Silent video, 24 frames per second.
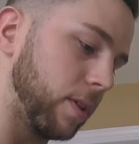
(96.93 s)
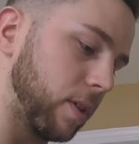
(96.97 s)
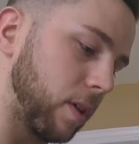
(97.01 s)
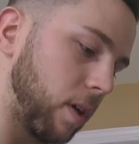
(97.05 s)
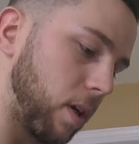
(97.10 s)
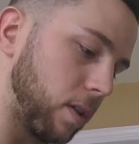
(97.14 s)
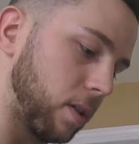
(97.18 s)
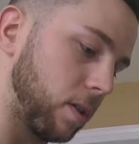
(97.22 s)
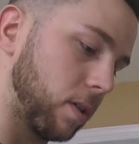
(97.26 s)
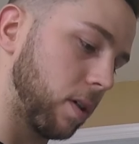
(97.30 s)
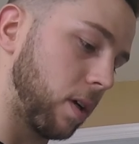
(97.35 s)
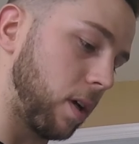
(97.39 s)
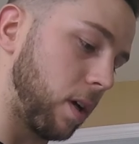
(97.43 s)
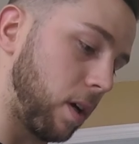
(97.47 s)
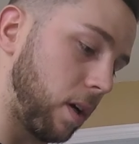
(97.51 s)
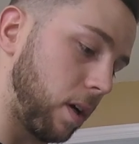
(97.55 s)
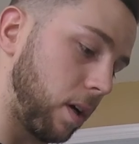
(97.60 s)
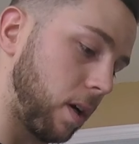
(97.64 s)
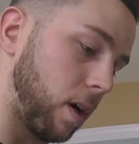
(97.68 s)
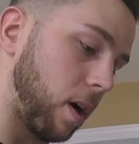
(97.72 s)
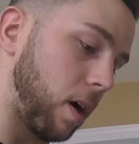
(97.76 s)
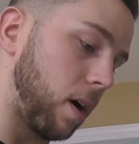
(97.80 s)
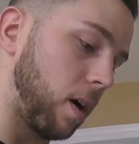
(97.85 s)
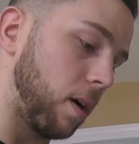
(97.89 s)

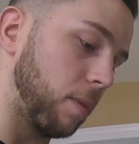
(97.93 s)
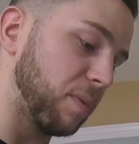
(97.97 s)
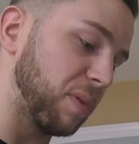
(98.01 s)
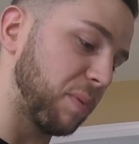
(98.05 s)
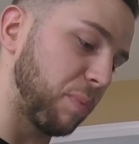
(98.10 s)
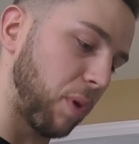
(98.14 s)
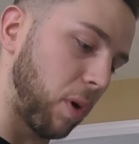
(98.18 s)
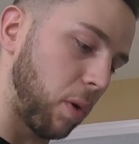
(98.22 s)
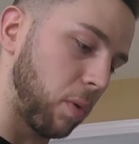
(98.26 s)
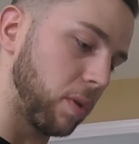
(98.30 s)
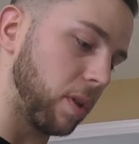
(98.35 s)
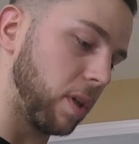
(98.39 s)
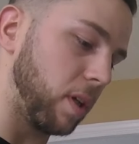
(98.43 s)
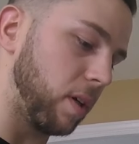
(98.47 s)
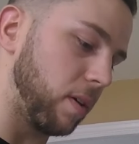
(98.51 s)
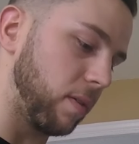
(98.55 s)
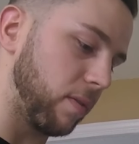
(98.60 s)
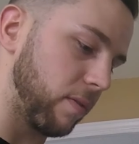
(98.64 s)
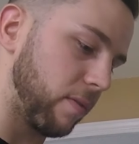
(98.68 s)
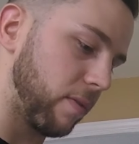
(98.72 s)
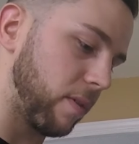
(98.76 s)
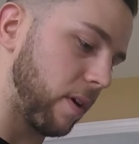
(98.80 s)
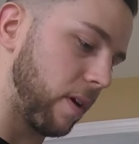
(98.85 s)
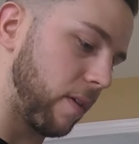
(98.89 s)
carbs,
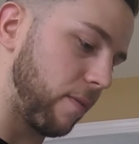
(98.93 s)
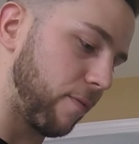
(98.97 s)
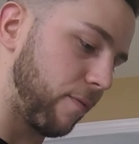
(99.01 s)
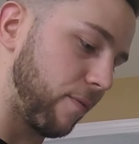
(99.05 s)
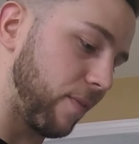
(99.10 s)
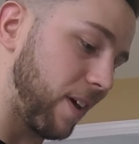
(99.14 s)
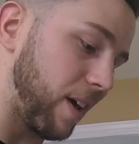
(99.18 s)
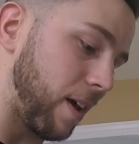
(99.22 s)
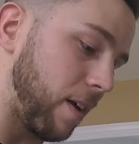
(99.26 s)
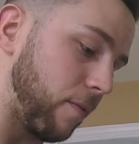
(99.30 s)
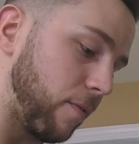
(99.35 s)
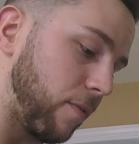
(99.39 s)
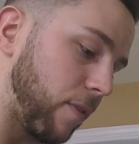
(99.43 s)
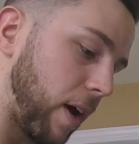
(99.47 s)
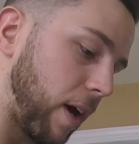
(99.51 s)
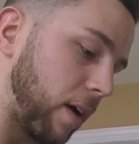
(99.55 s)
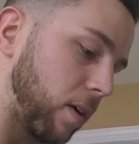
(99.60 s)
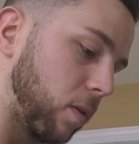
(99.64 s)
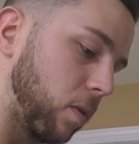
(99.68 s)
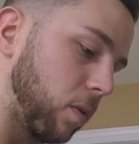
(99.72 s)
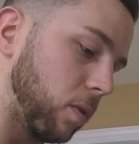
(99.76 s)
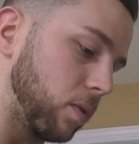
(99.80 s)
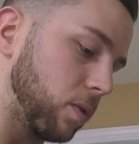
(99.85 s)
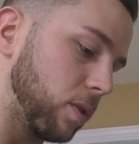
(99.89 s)
protein, and fat
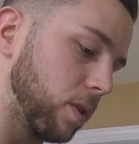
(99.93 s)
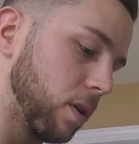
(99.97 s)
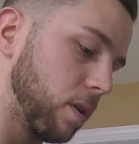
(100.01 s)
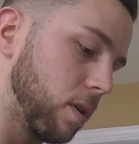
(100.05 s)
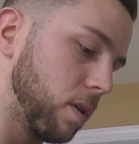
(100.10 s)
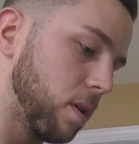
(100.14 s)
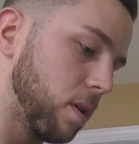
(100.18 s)
goals.